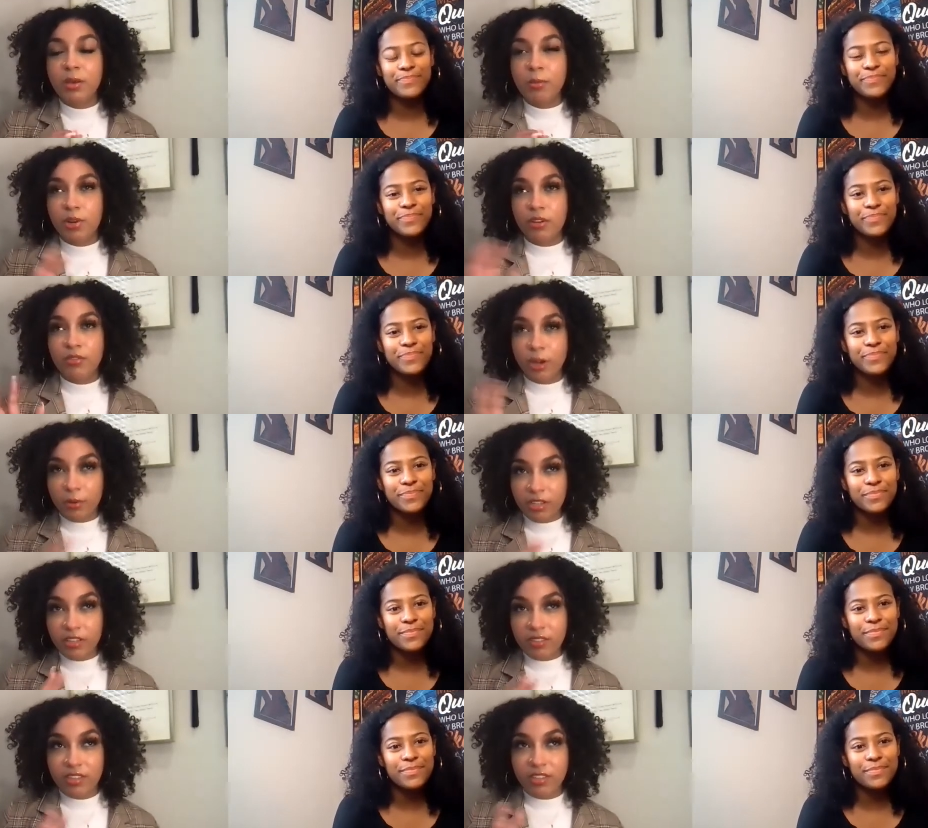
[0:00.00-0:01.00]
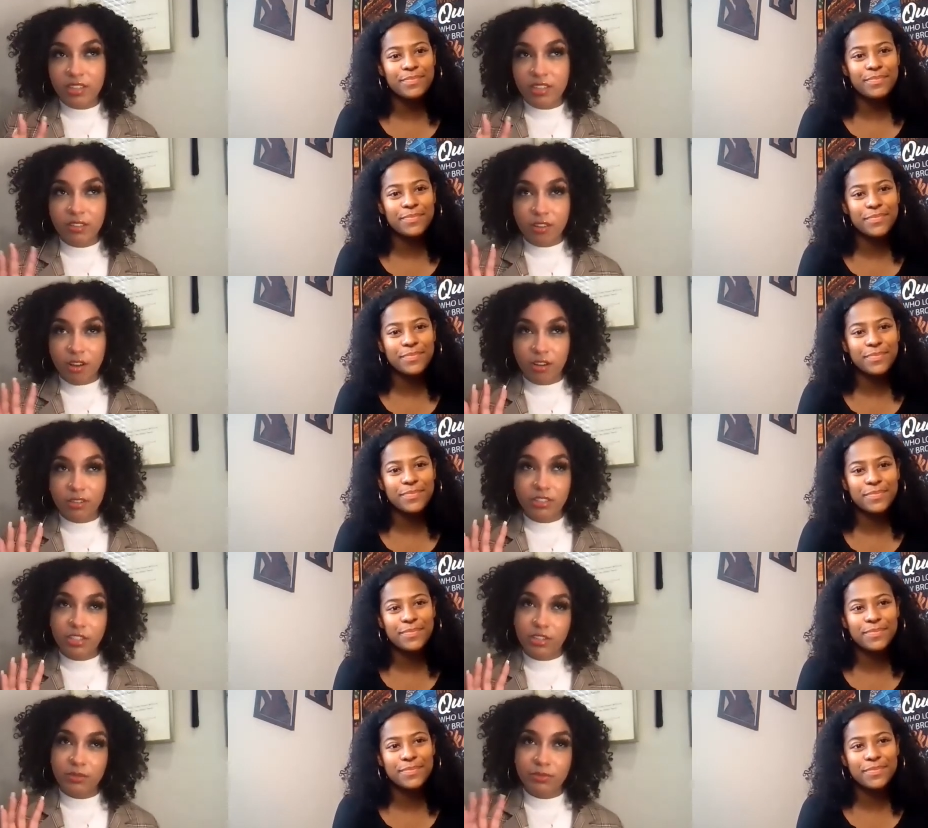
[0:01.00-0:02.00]
Speaker 1: But if I were to give the long, you
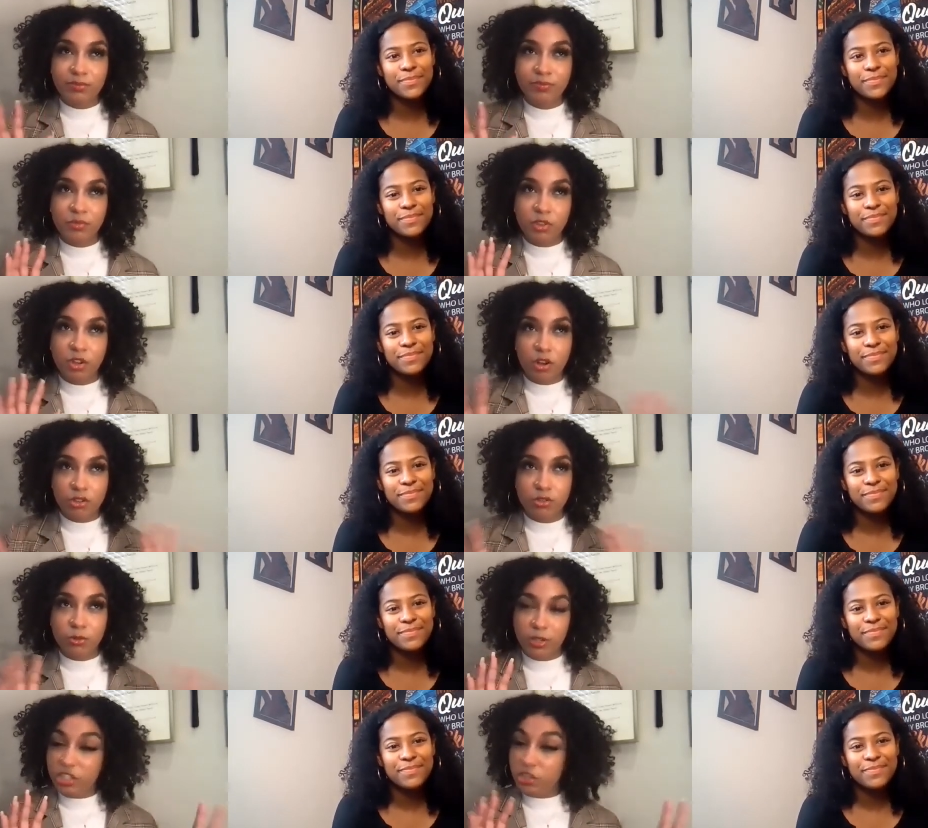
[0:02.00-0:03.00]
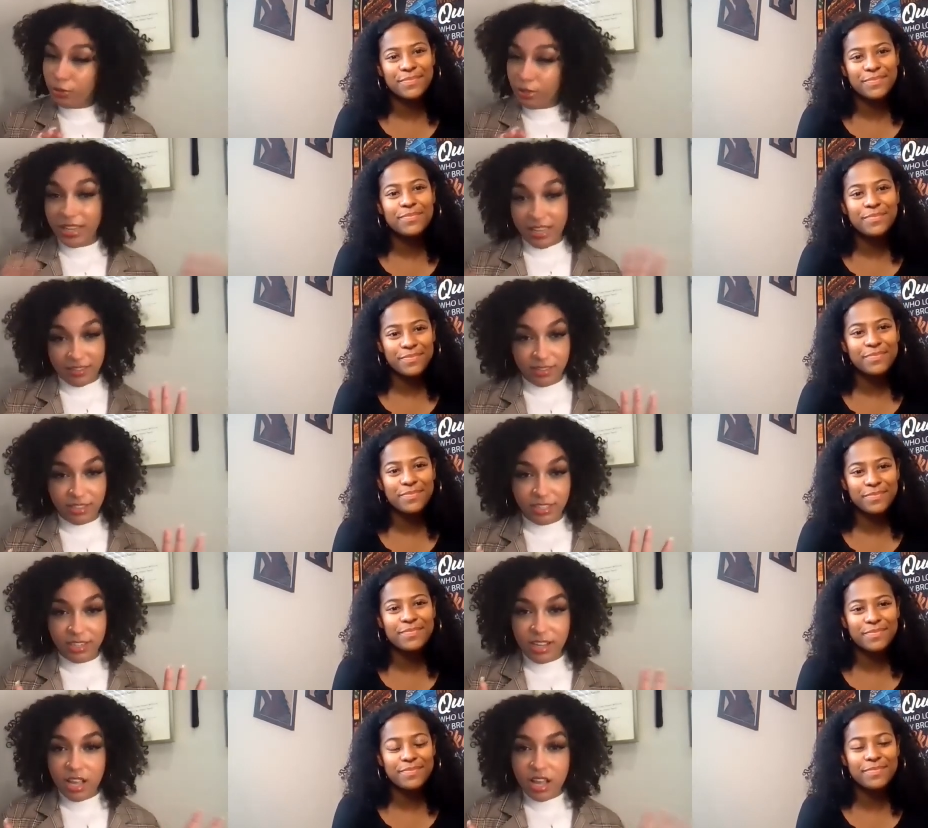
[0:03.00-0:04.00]
know, long story short
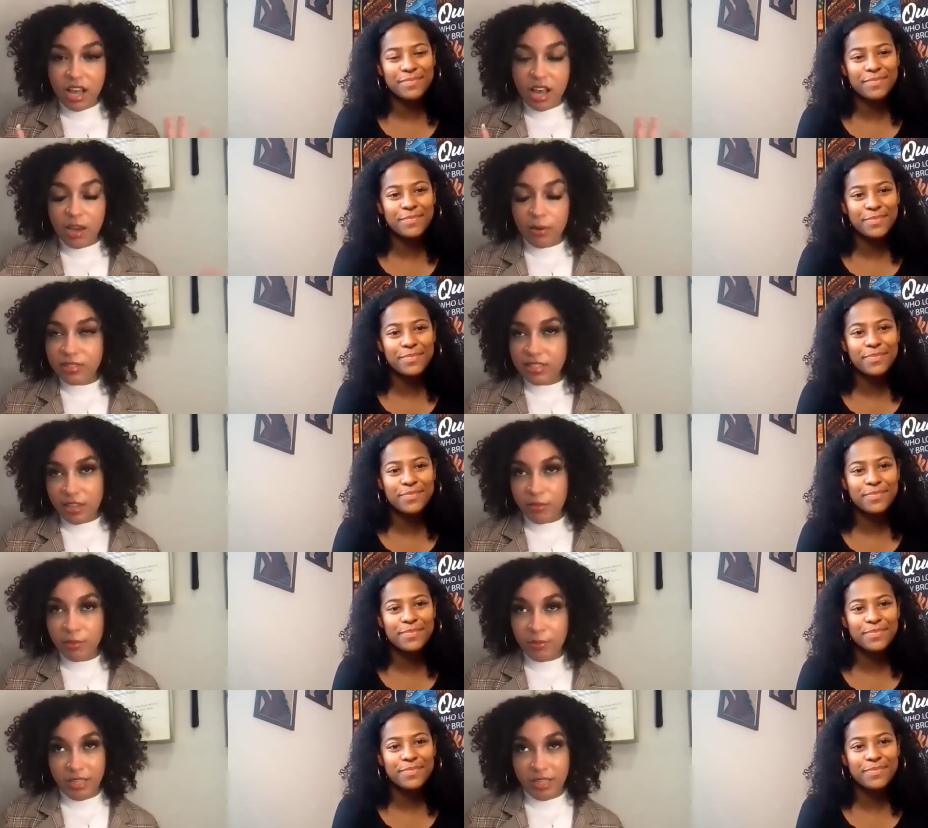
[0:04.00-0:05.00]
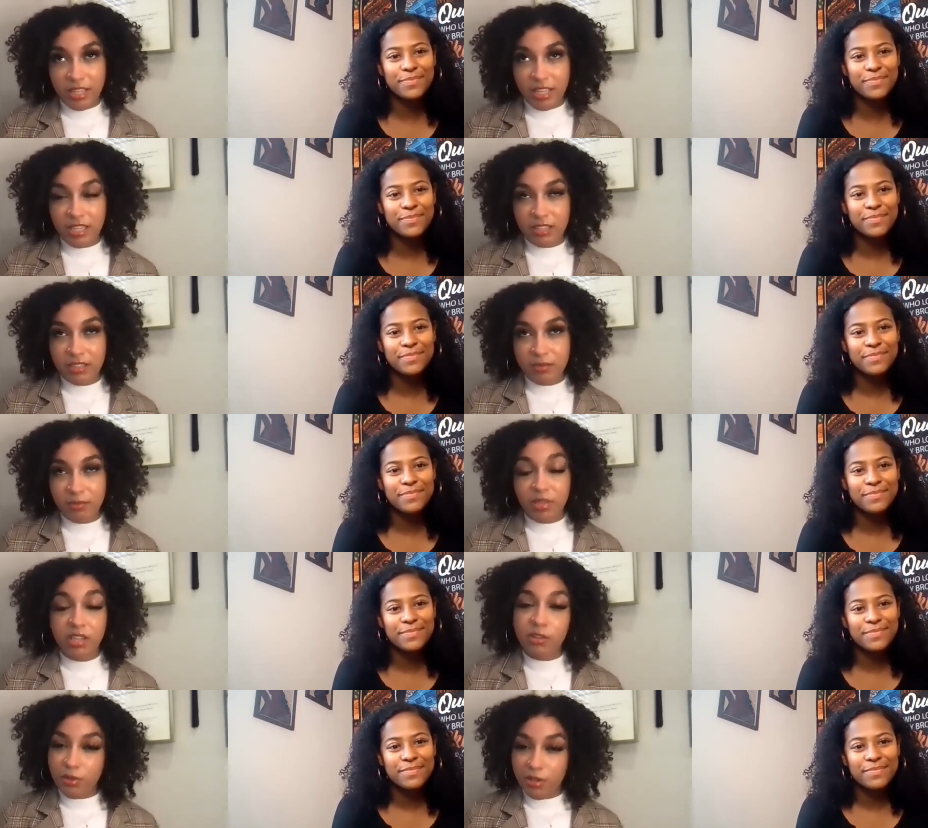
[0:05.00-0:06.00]
answer, I would say it would mean
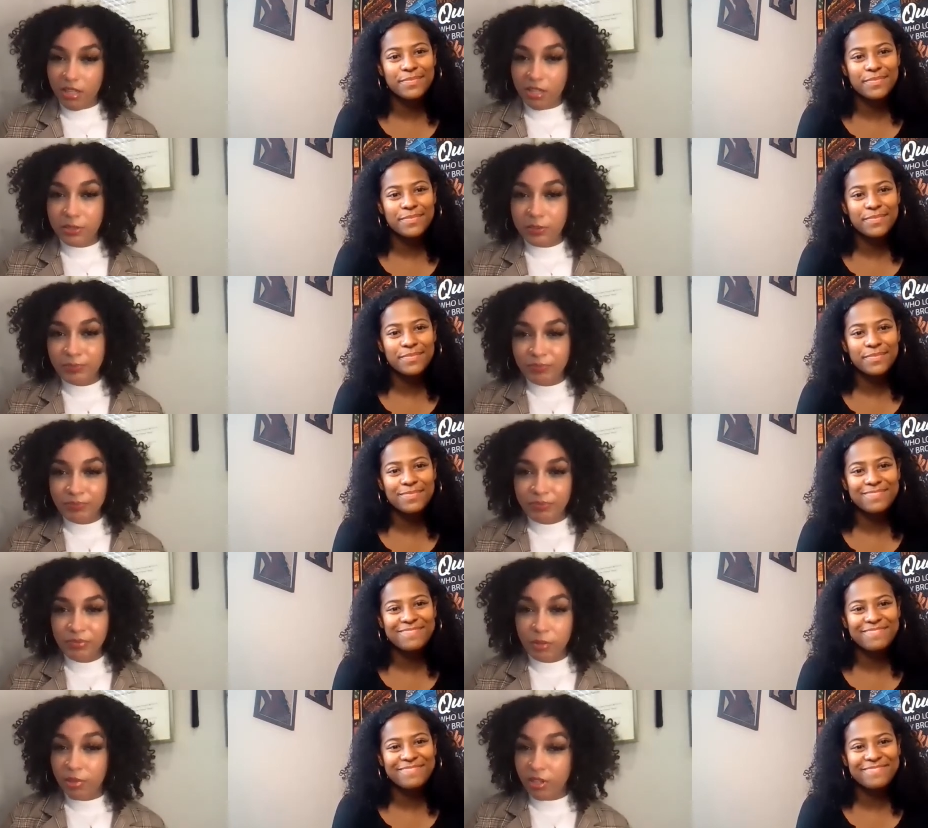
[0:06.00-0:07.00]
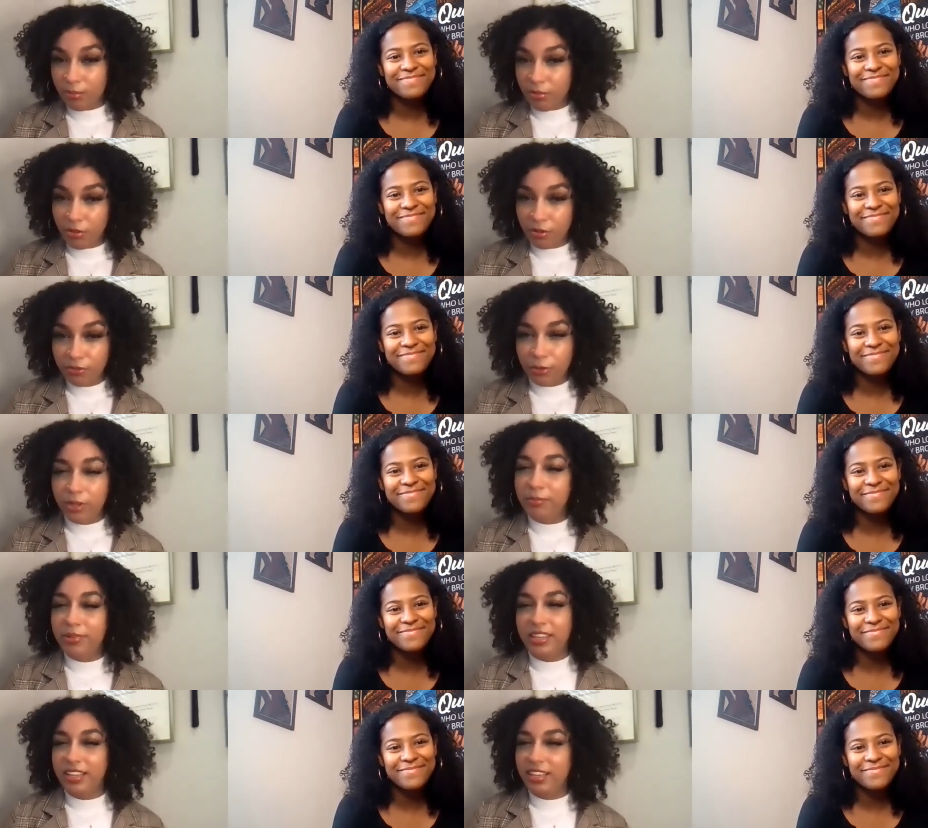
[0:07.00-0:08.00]
being unique, being beautiful, and
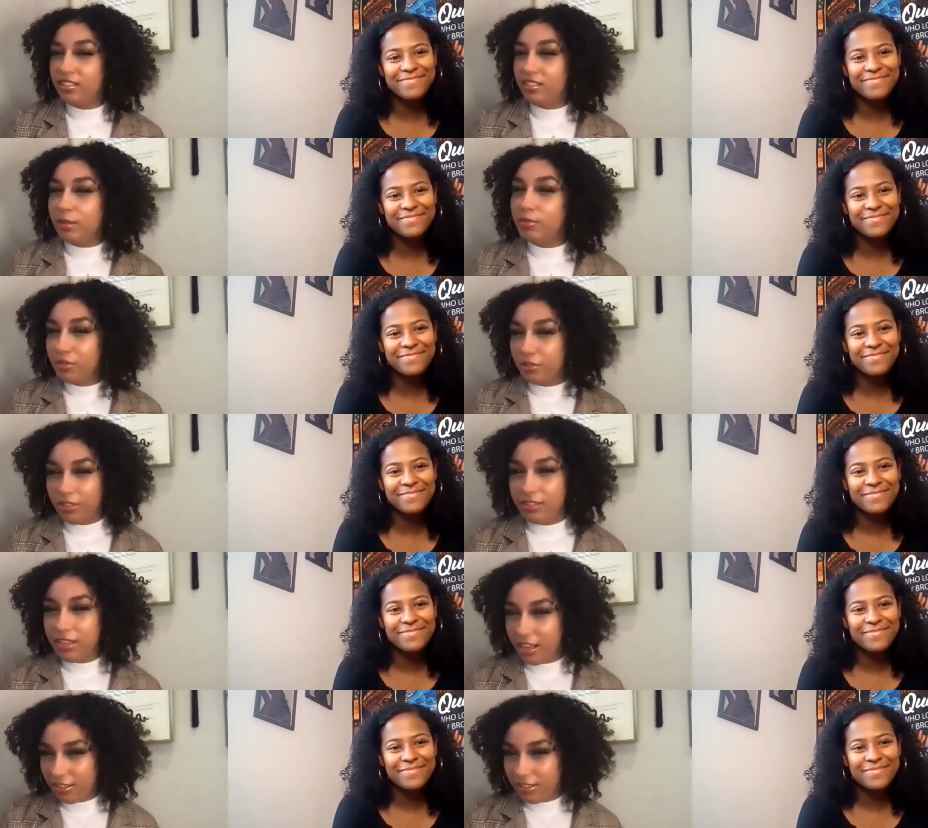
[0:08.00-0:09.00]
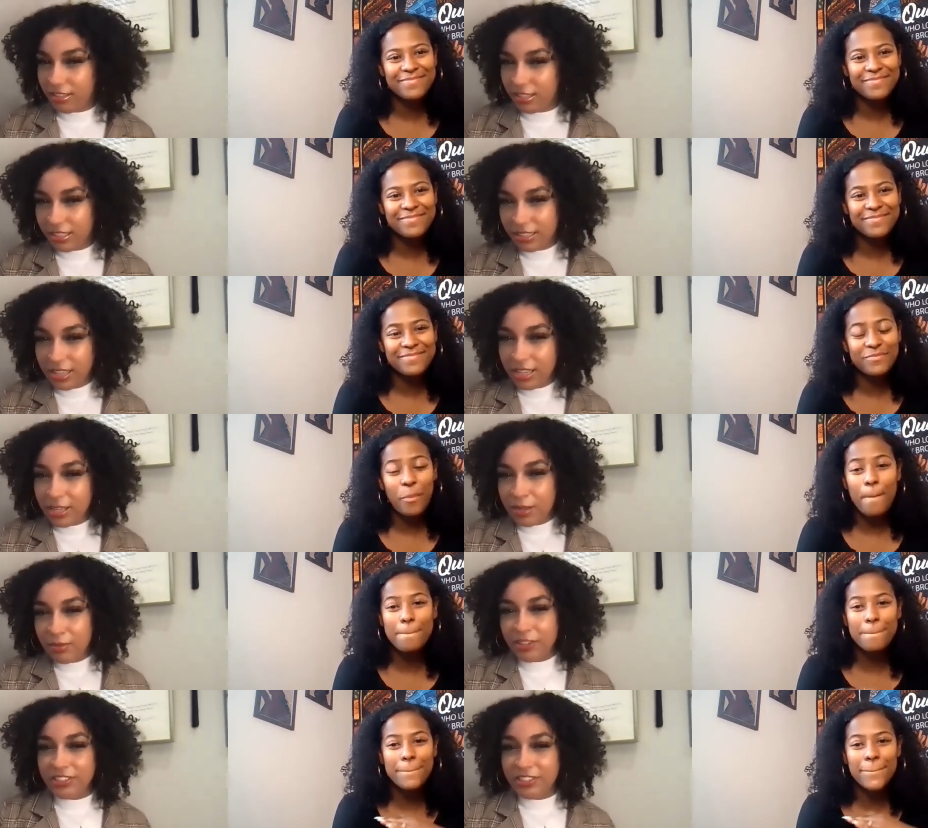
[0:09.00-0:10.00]
being exceptionally talented.
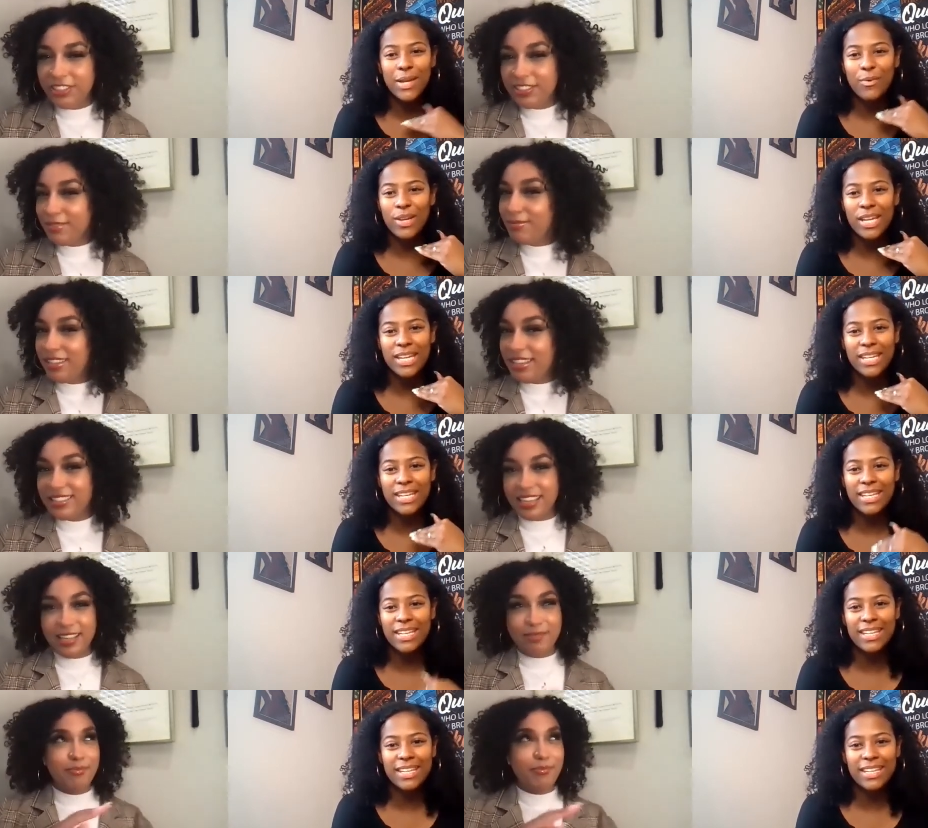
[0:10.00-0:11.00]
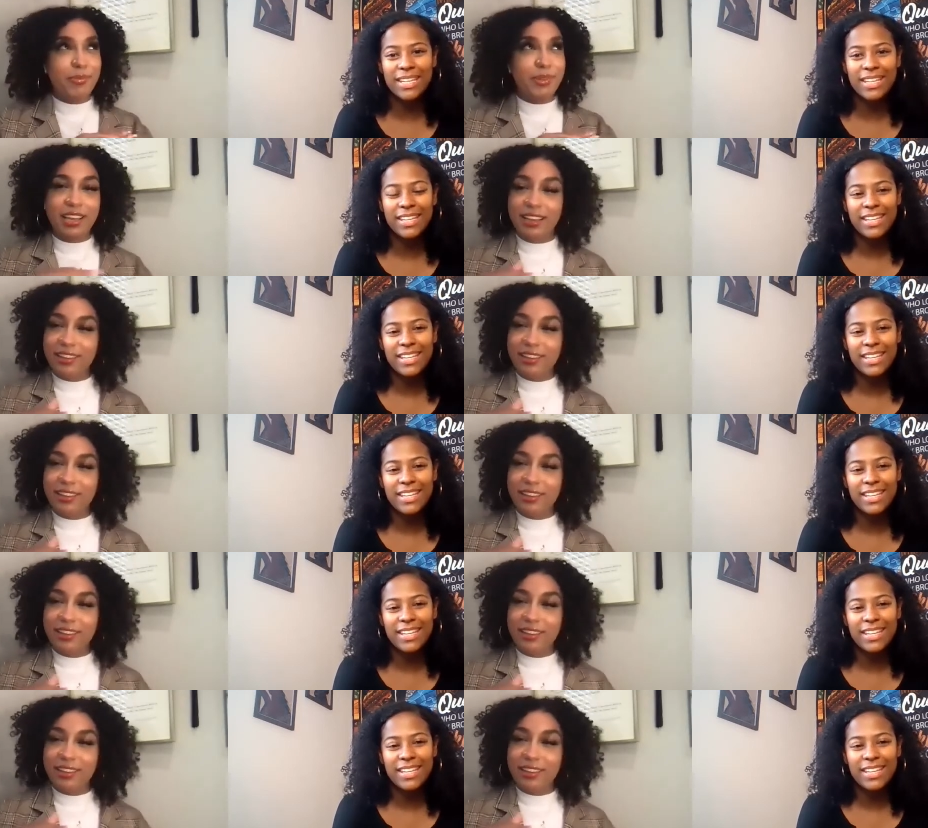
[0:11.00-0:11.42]
Because there's some things in Black